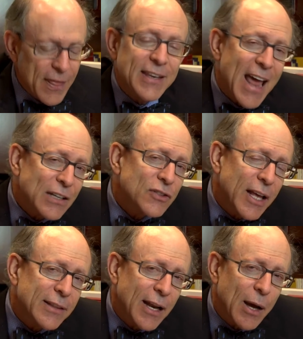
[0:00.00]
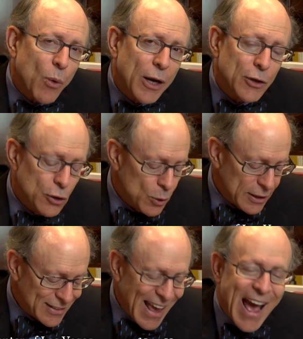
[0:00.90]
The next thing that I want to do
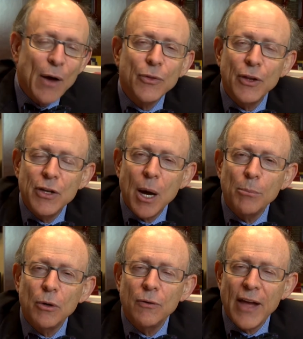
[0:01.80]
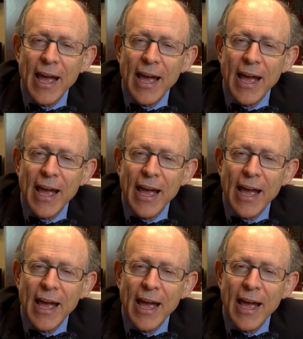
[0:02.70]
is count the number of